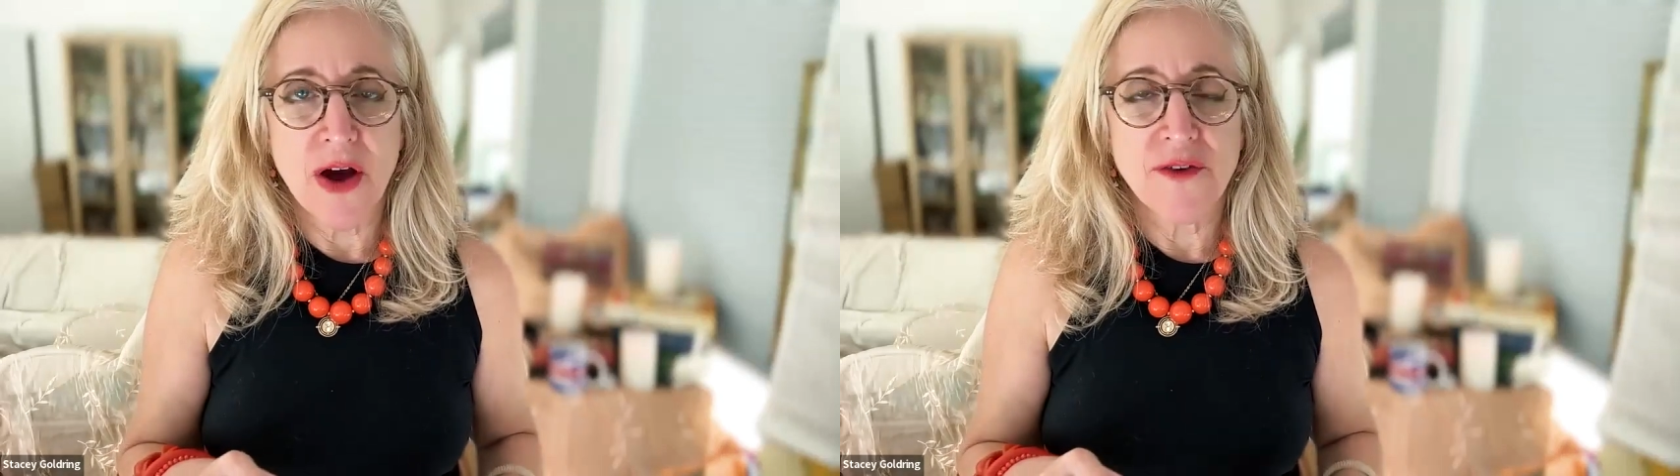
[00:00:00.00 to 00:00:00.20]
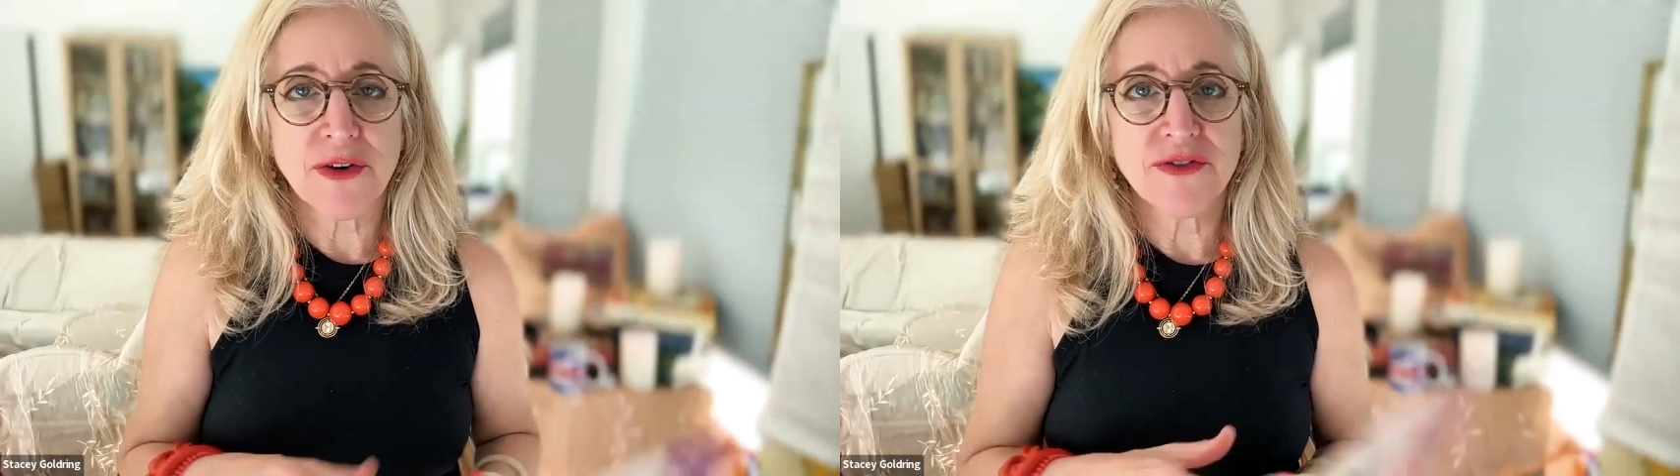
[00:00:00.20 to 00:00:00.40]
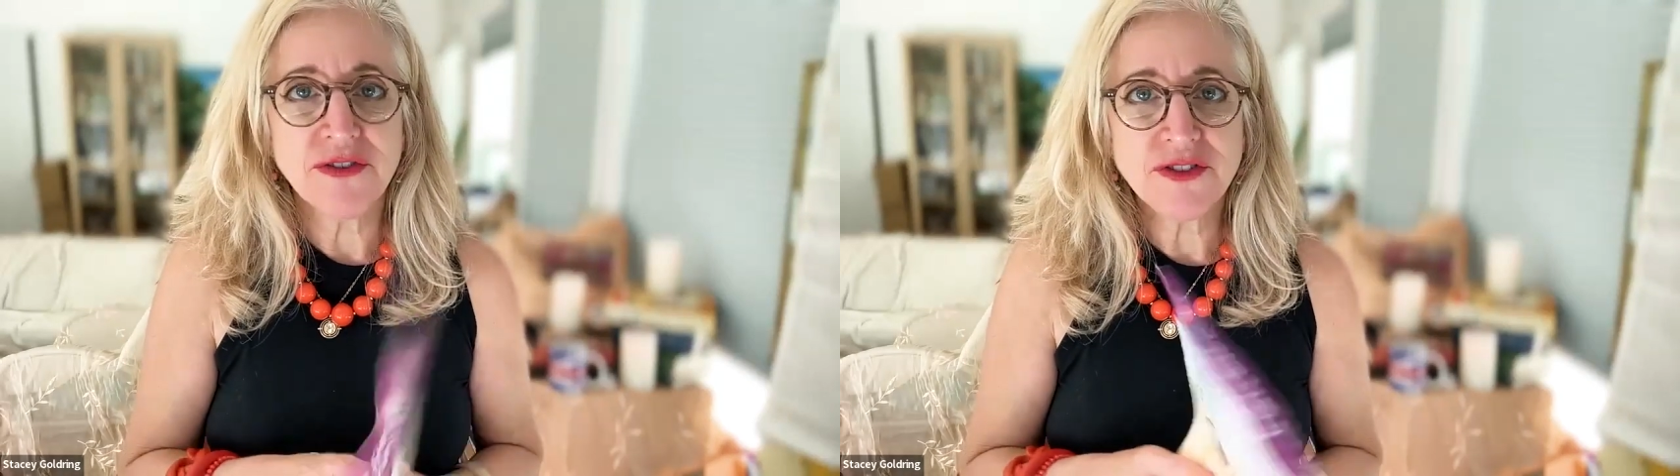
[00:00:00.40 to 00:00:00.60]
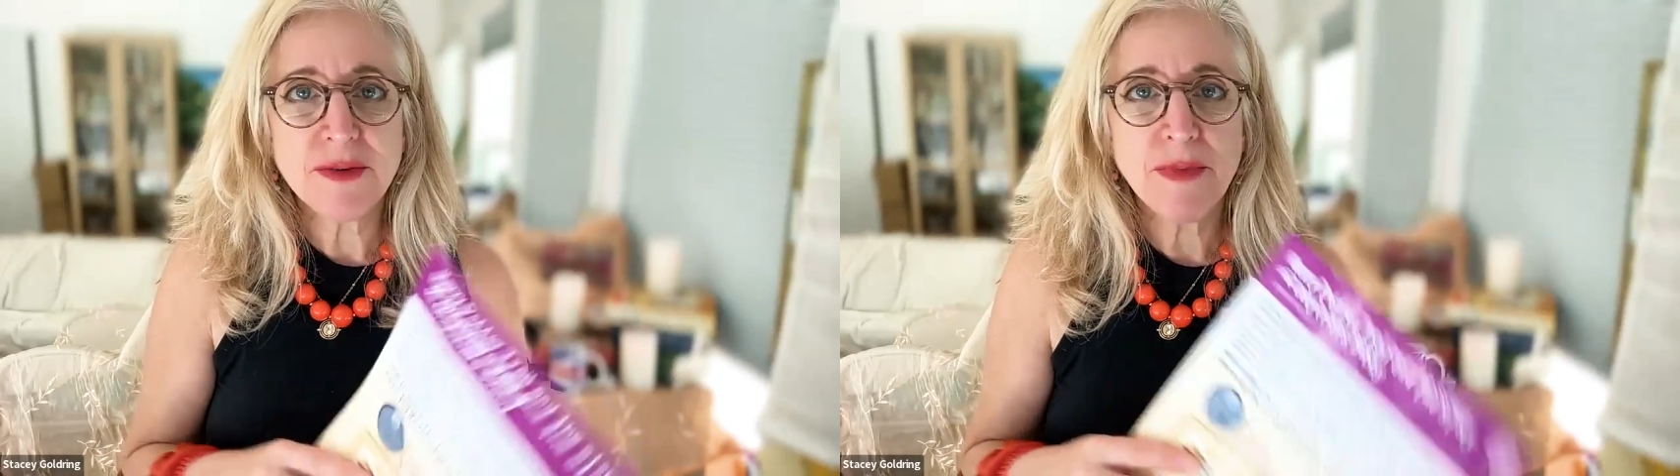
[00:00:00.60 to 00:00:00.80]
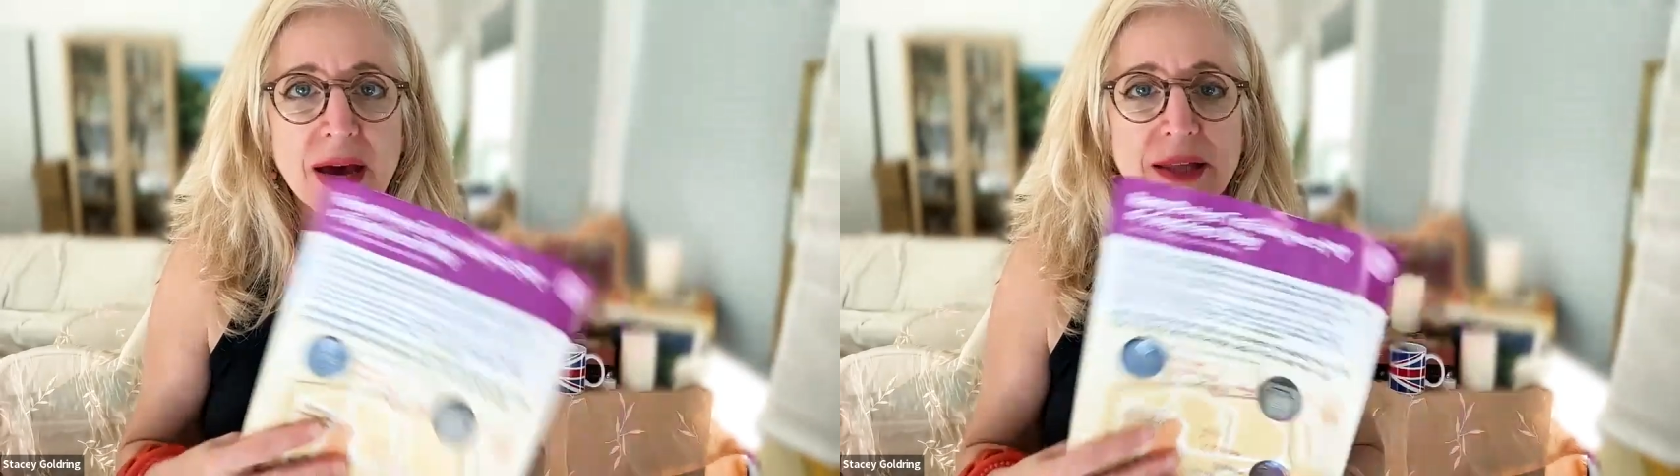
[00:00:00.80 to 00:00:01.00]
for 50
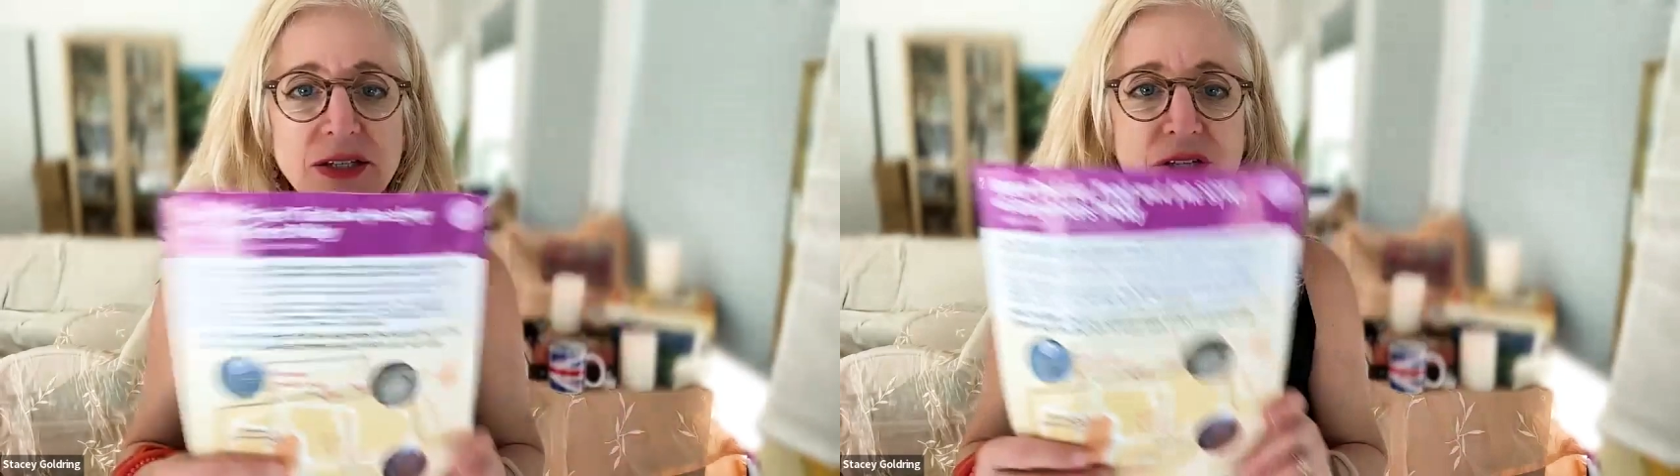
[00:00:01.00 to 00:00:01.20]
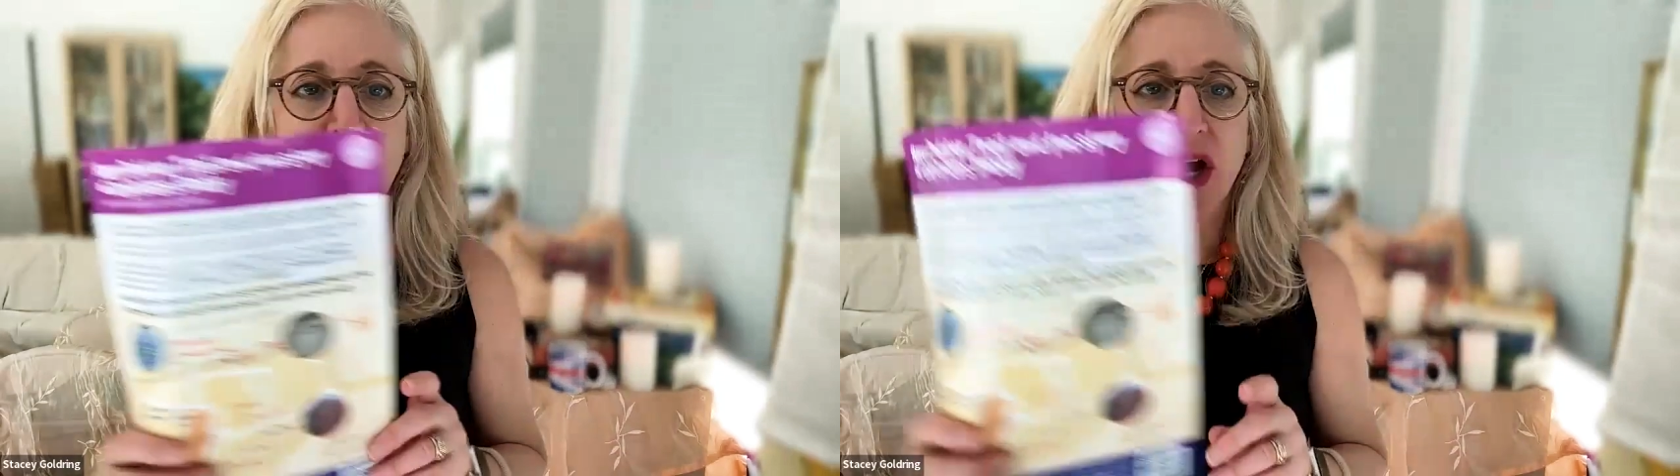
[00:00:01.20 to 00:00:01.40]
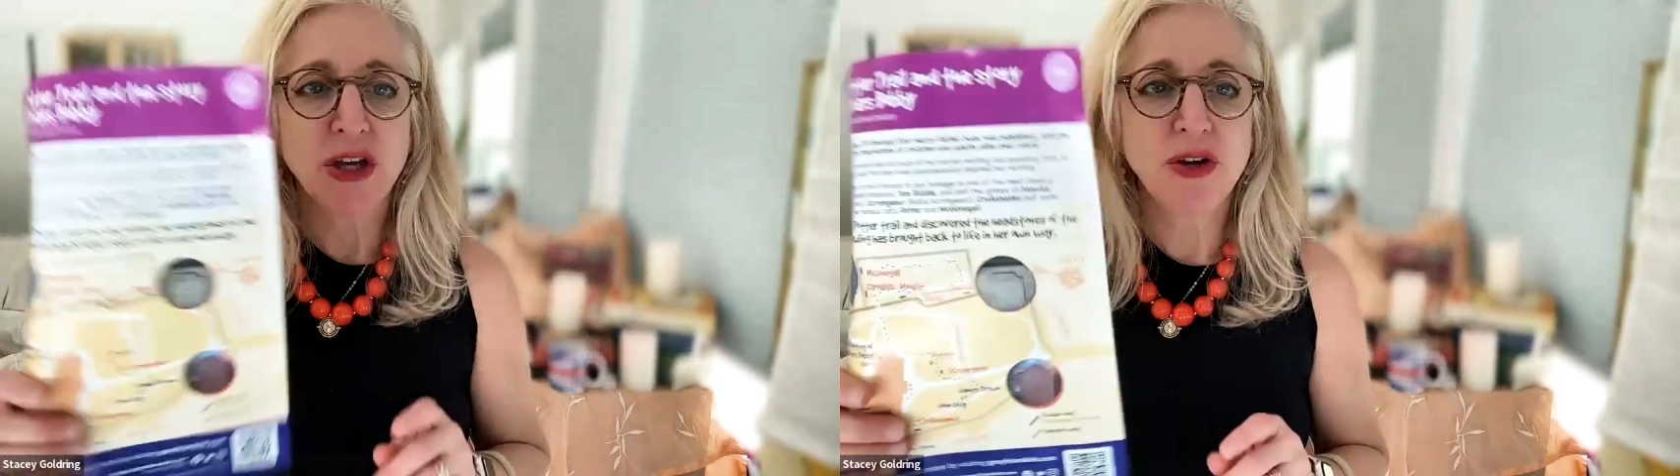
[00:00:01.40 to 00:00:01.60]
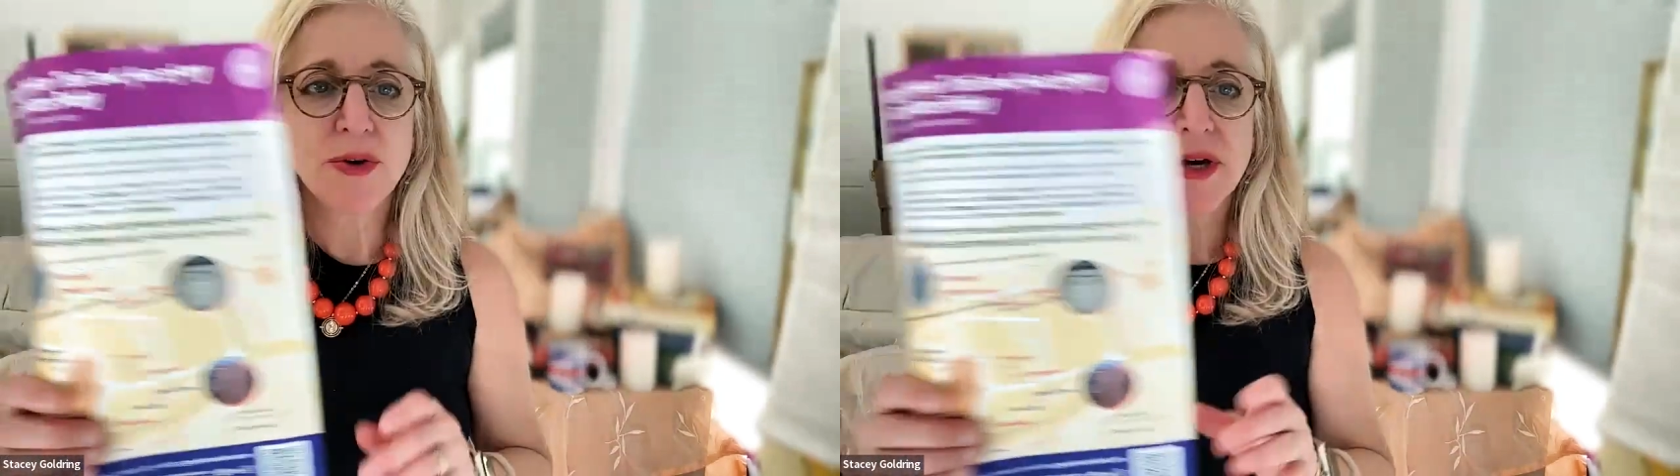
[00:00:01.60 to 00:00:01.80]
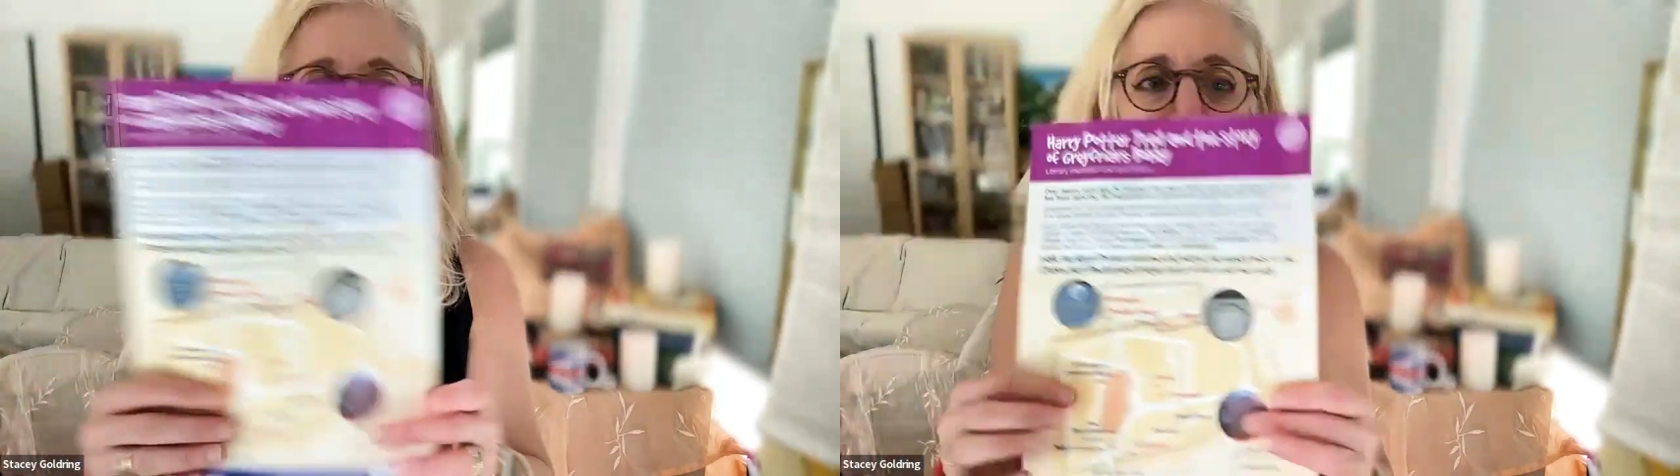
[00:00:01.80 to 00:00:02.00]
pence, you
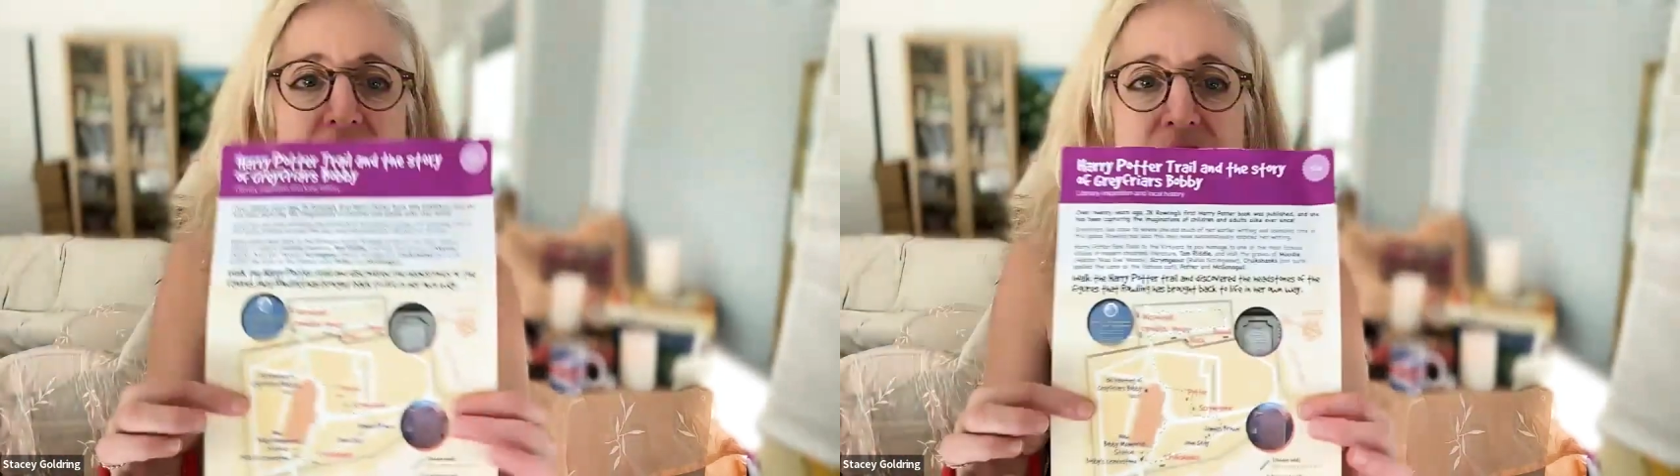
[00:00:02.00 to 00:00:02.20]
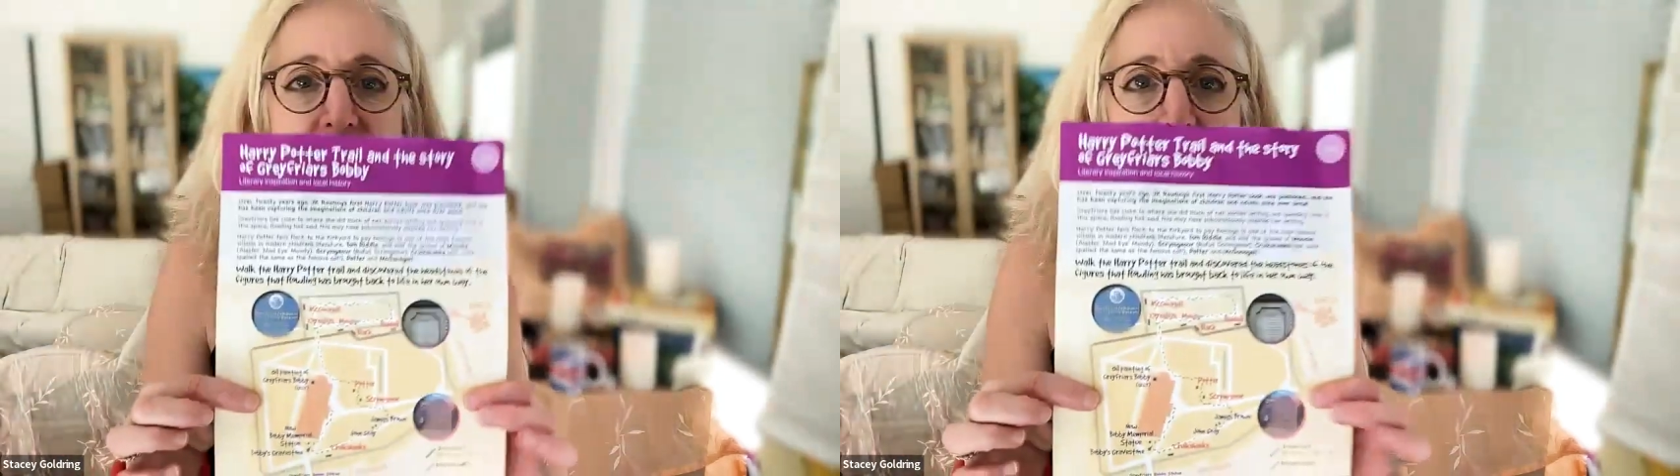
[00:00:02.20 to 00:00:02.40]
can get